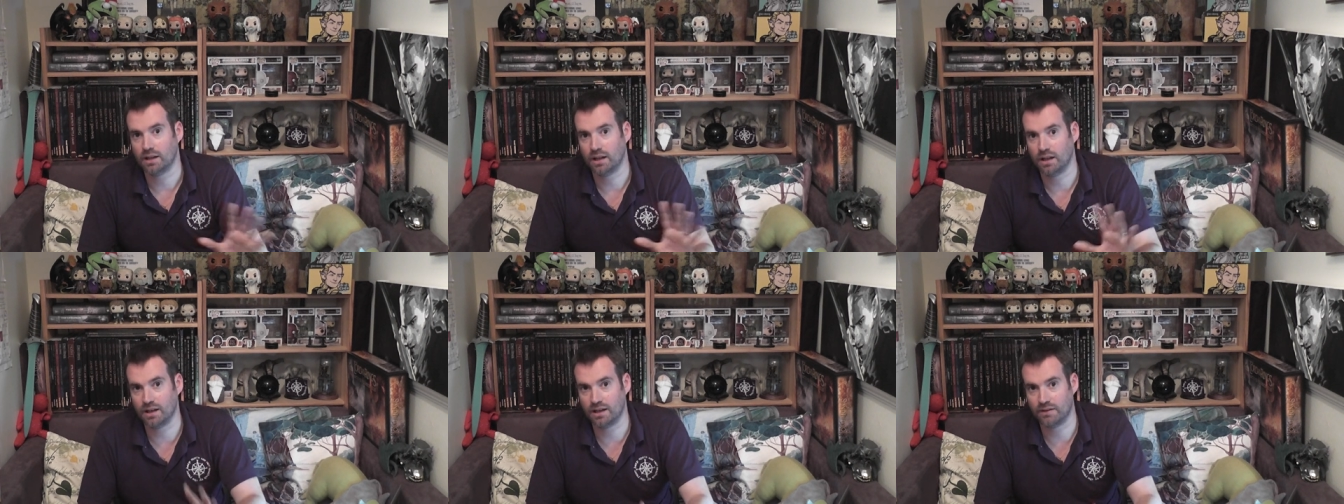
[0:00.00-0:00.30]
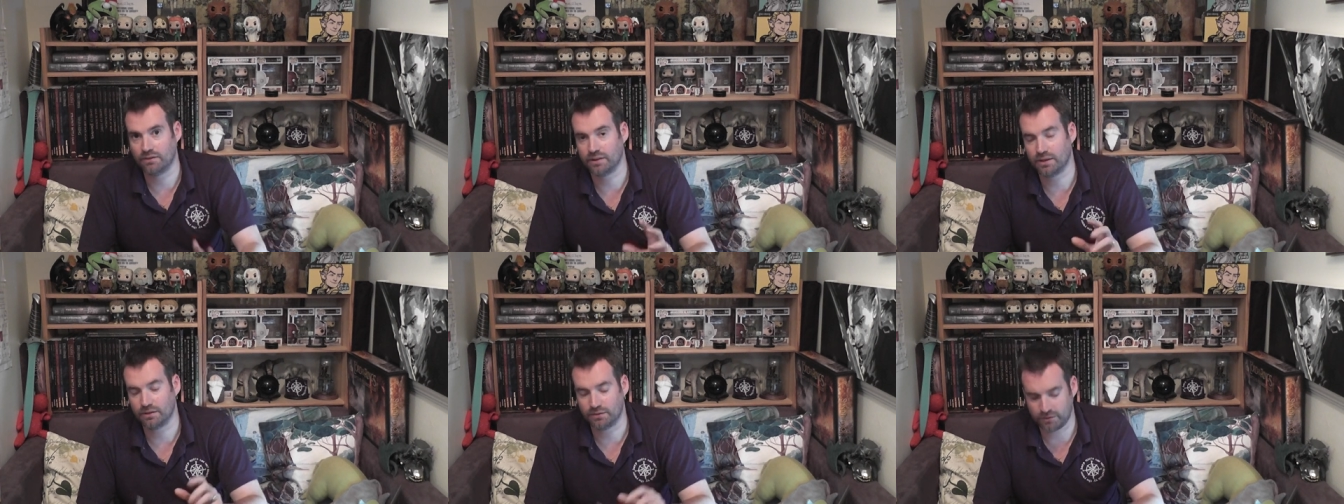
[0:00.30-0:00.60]
I'll
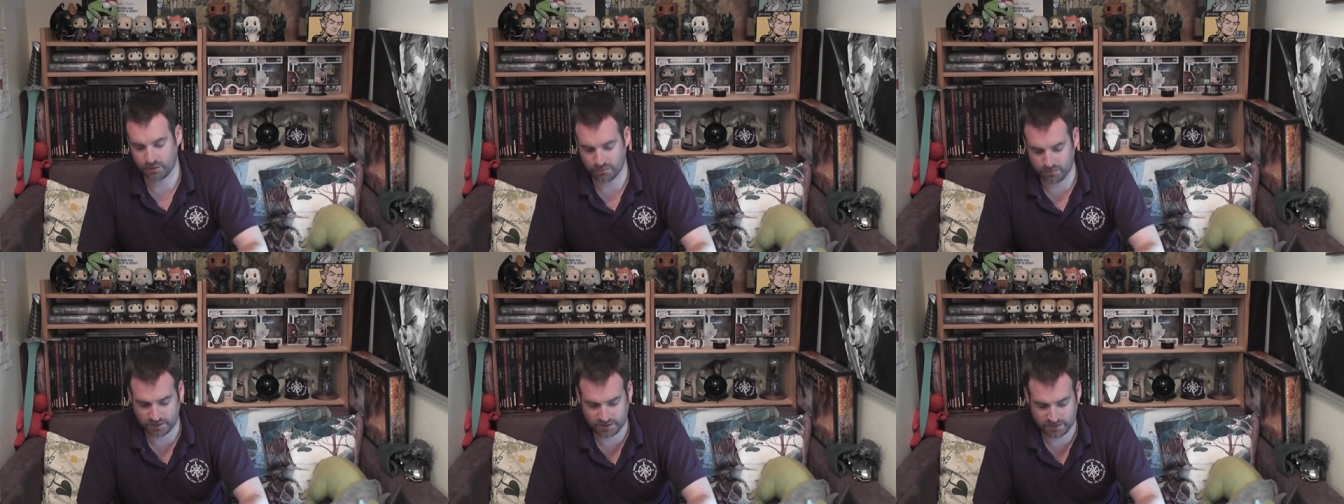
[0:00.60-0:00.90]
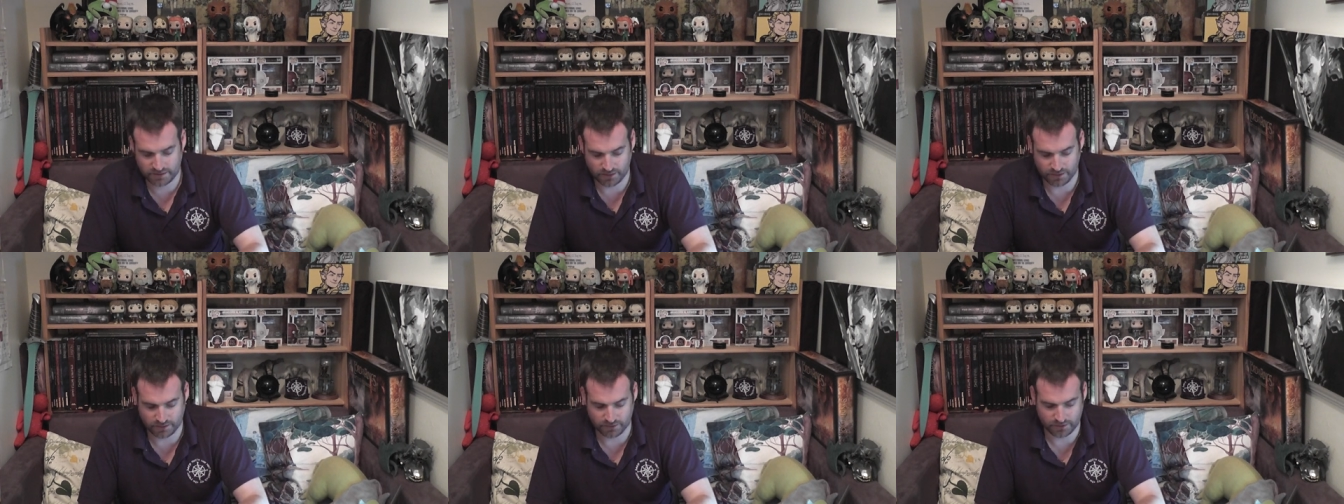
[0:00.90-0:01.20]
have enough
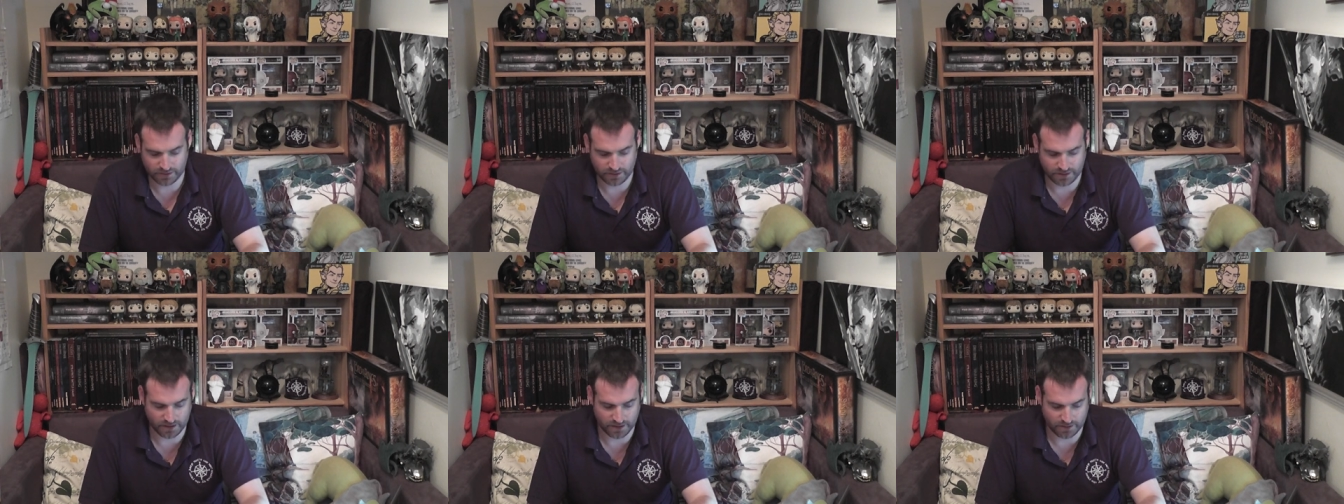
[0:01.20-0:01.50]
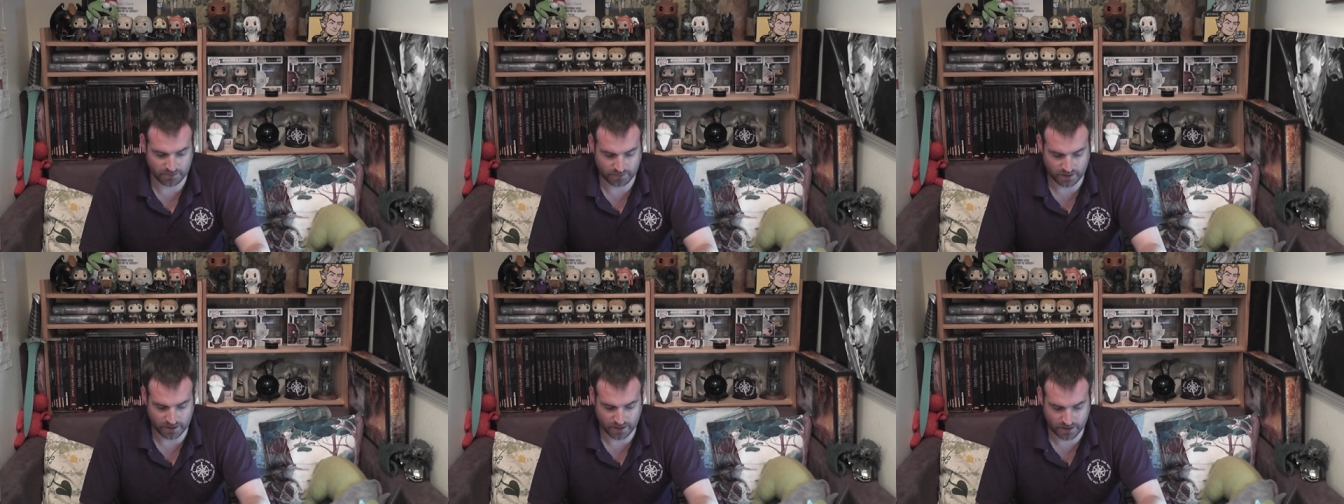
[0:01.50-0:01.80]
comments to hopefully
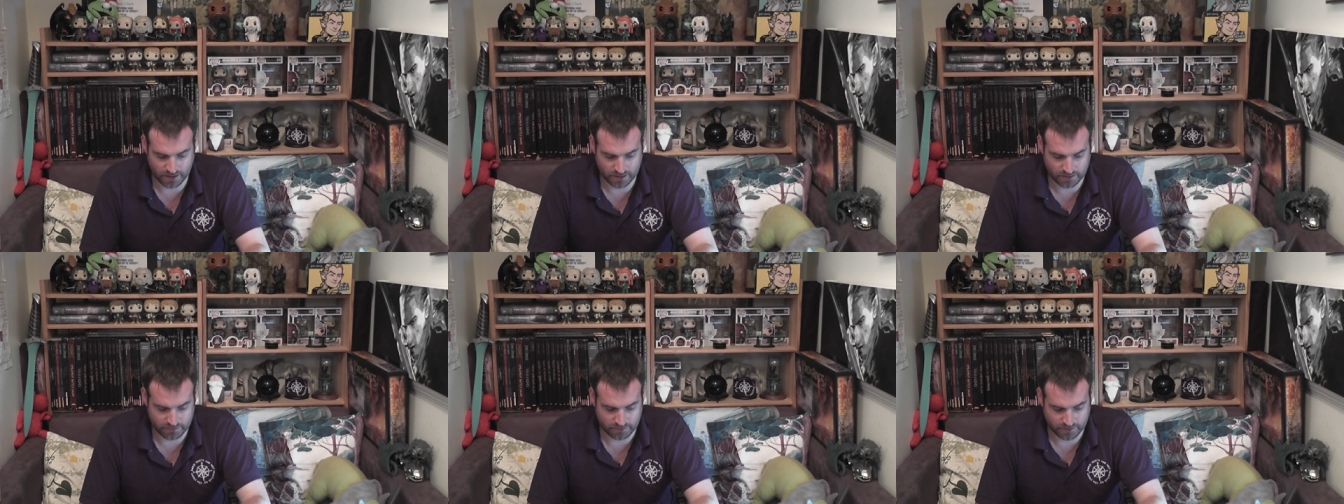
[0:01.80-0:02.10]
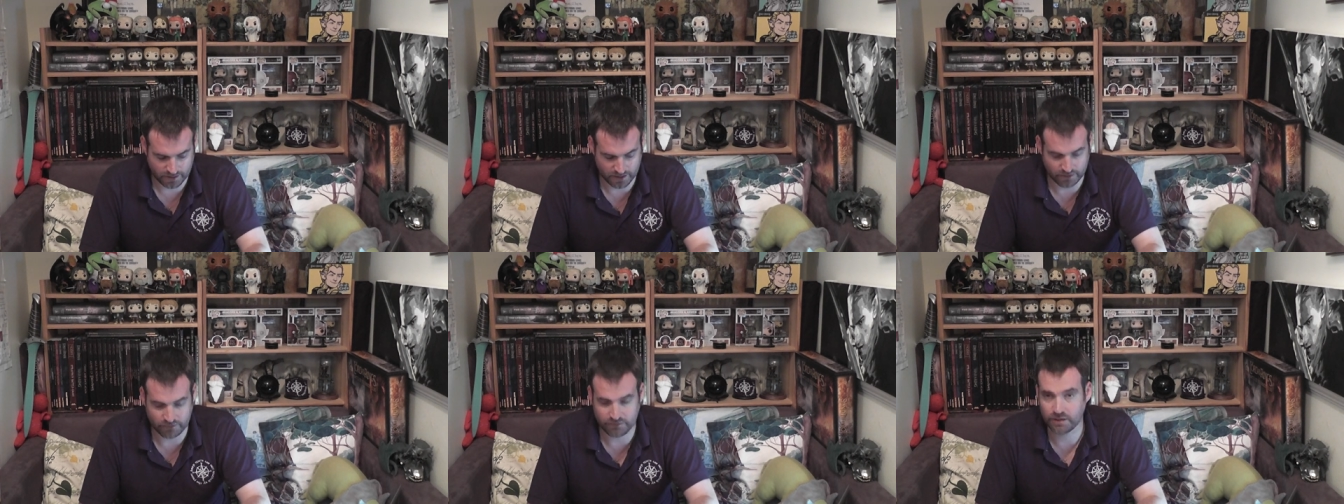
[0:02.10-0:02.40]
um, get a
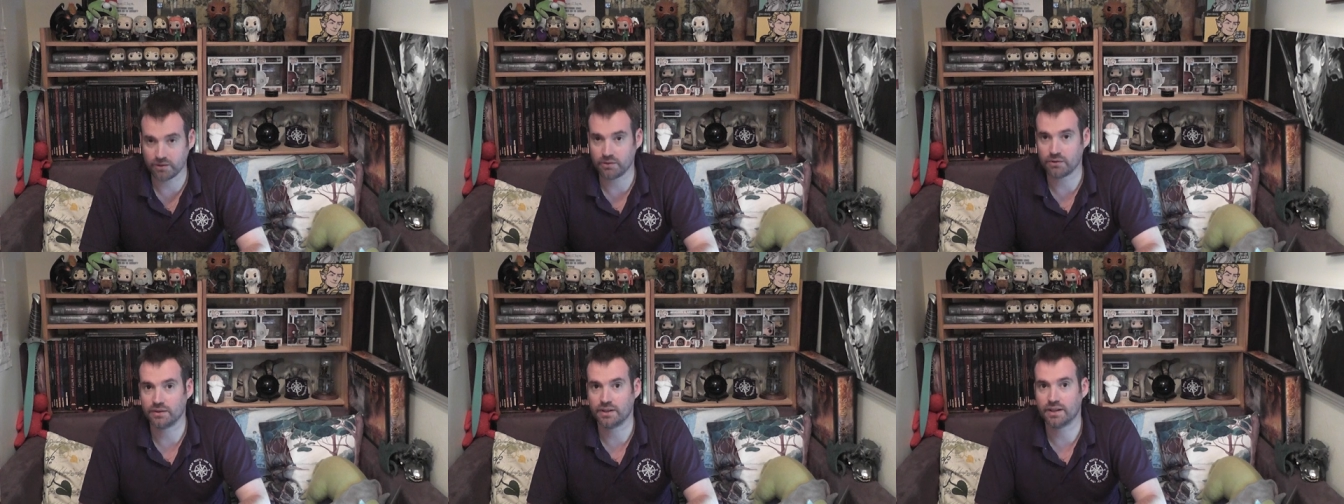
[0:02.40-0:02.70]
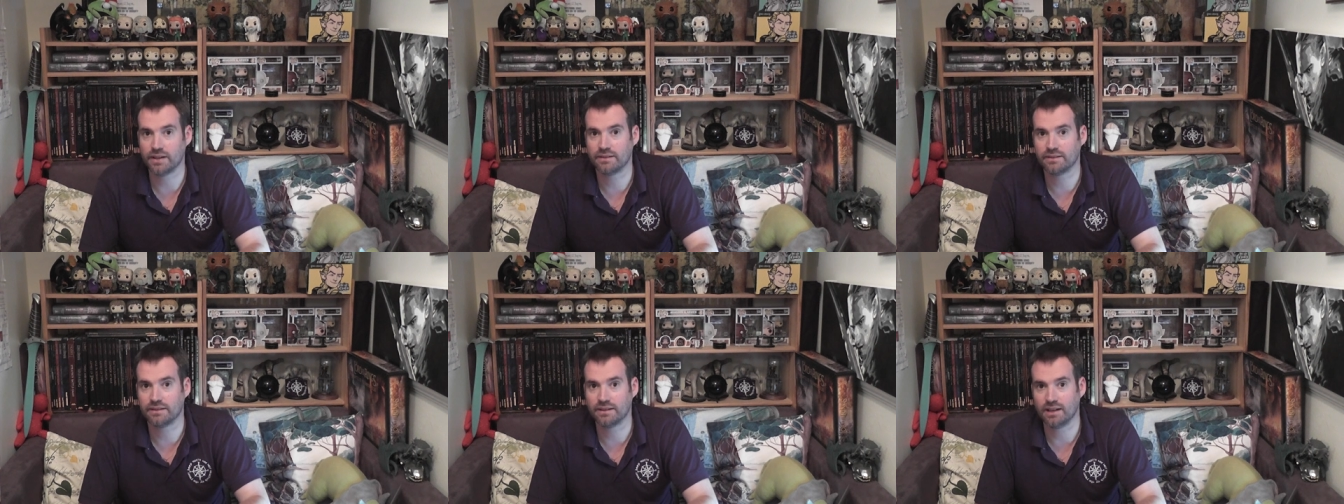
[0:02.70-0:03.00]
get a vote on
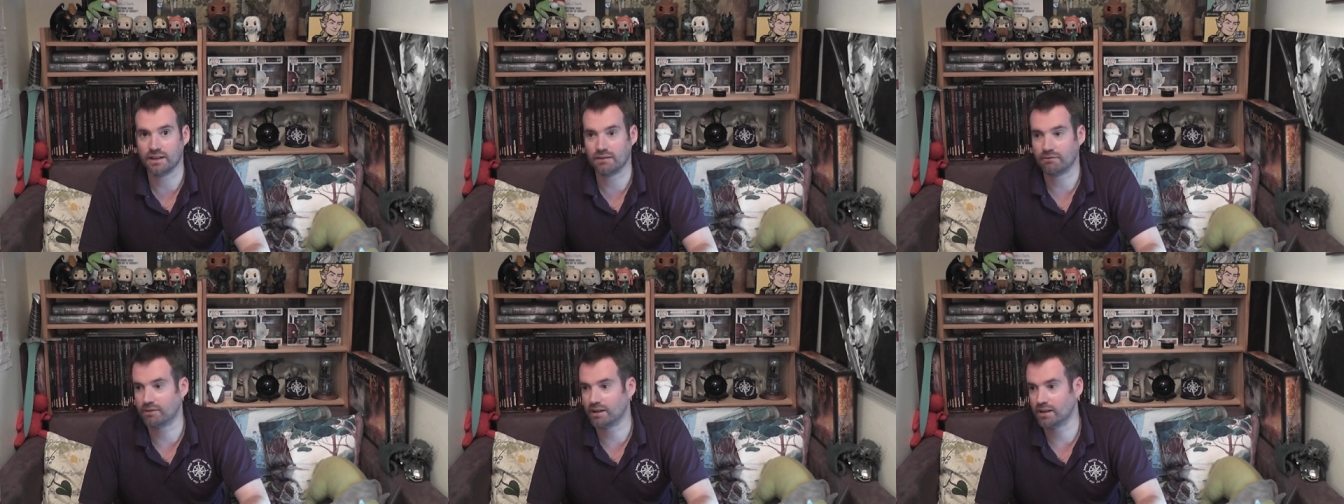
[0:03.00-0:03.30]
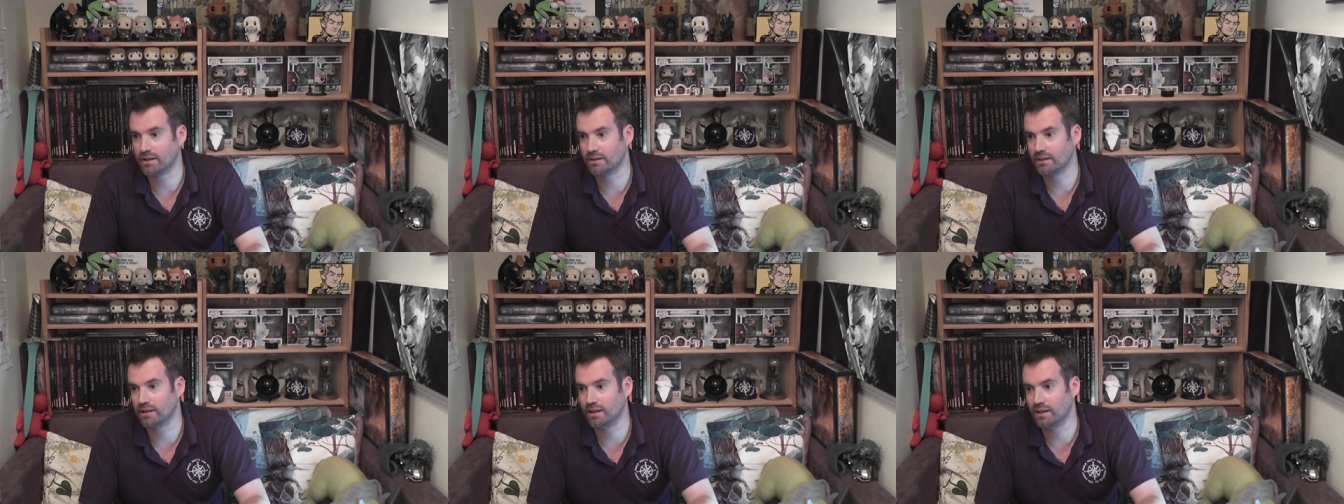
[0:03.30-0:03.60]
that. So yeah,
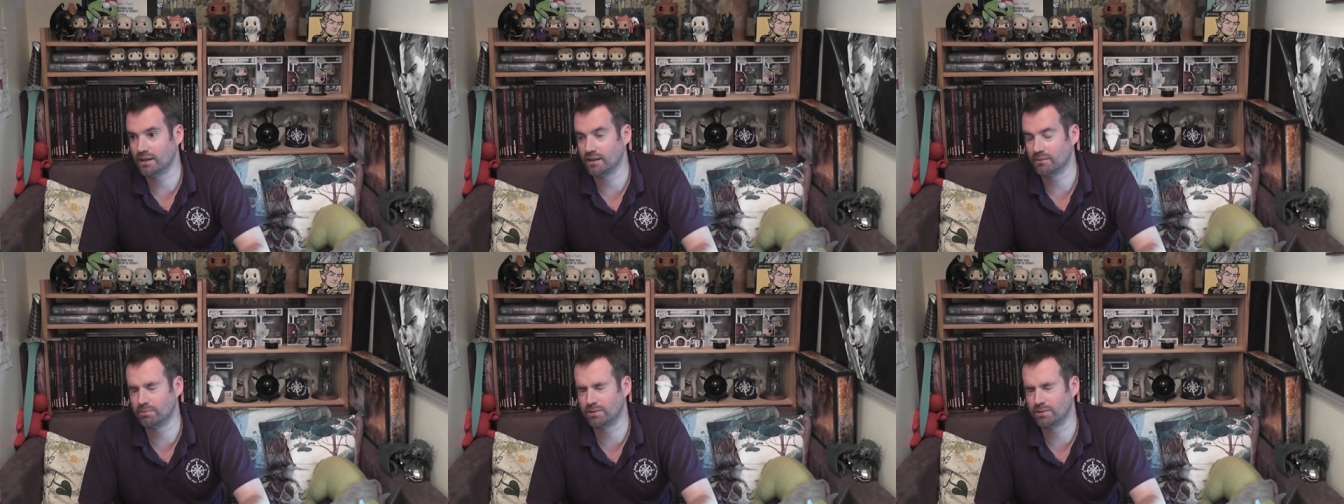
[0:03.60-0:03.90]
red, uh,